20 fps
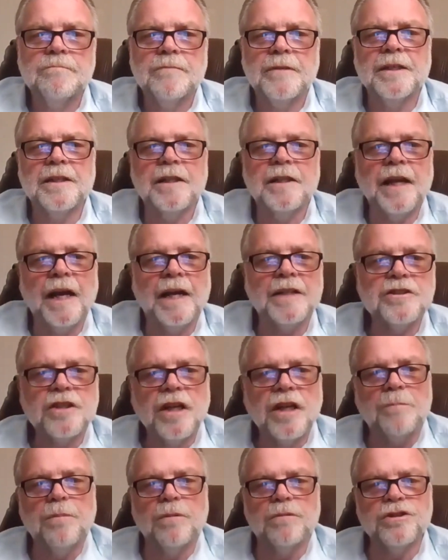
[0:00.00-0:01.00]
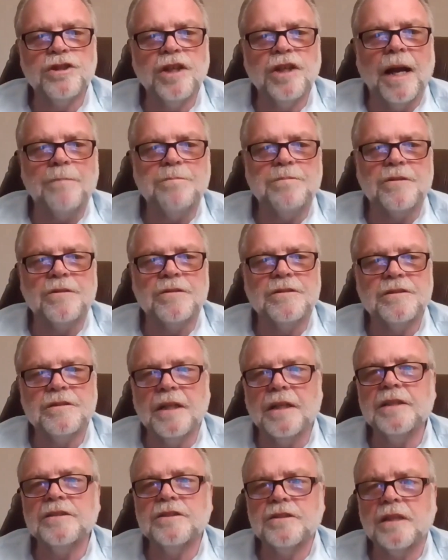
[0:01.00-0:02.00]
in the last couple chapters,
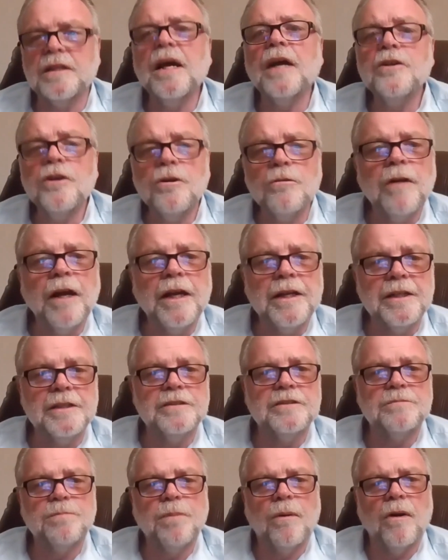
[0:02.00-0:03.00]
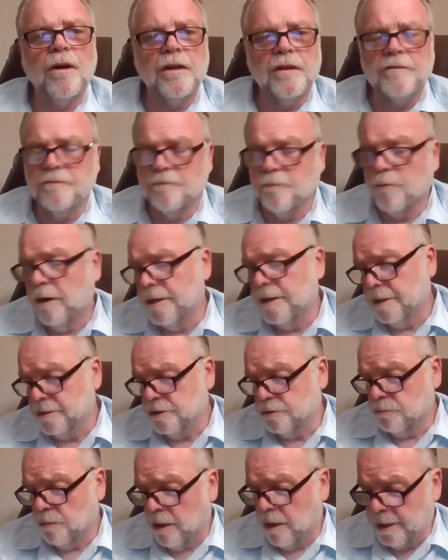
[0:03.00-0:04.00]
and it's an underrated part of
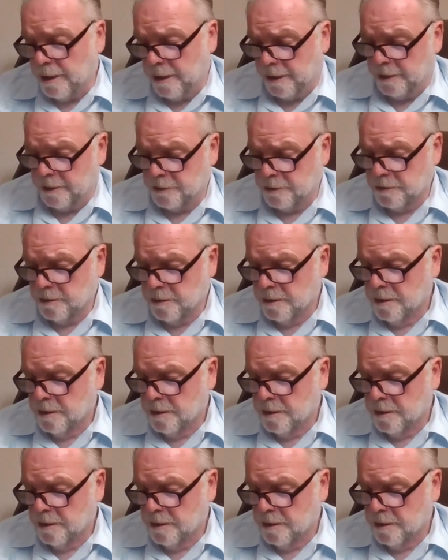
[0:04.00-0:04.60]
Whitehead's writings.